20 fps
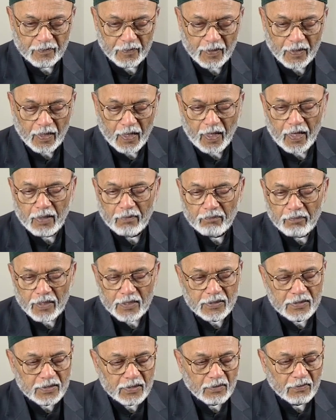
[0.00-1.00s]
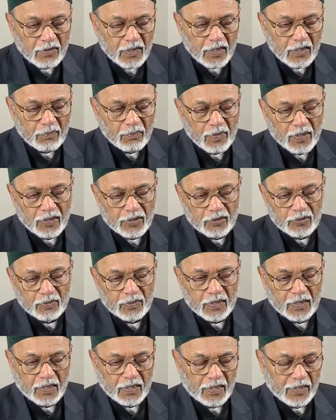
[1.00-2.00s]
and bestowed it upon
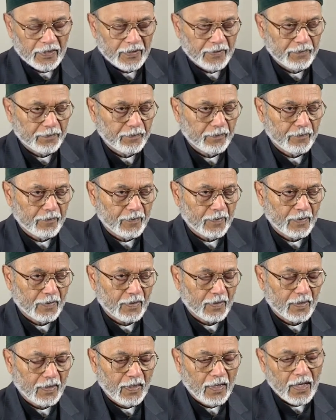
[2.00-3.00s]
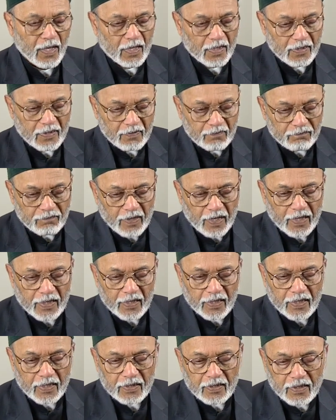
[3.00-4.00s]
humankind,
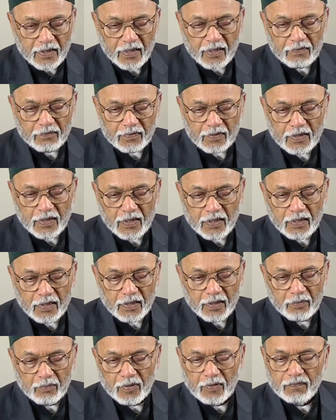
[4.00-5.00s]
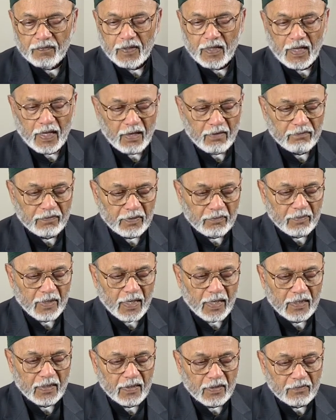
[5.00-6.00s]
dividing it equally between every
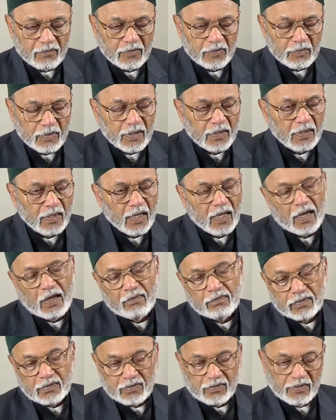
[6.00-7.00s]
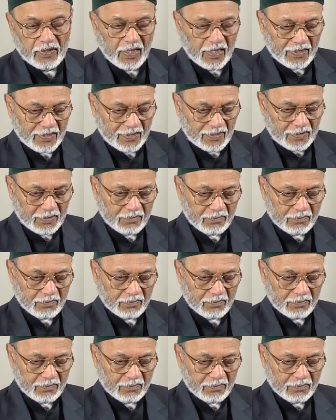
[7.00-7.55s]
man and woman ever created.